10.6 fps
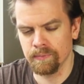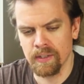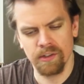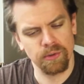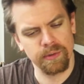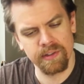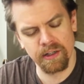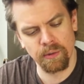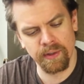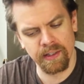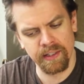This one's not
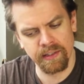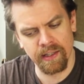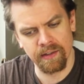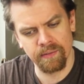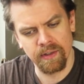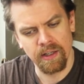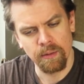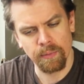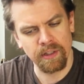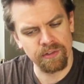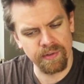quite like that,
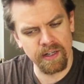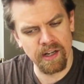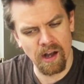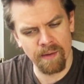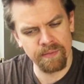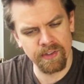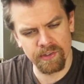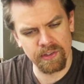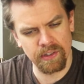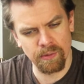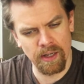but it's very
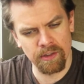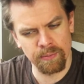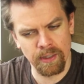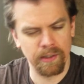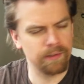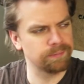obviously raspberry.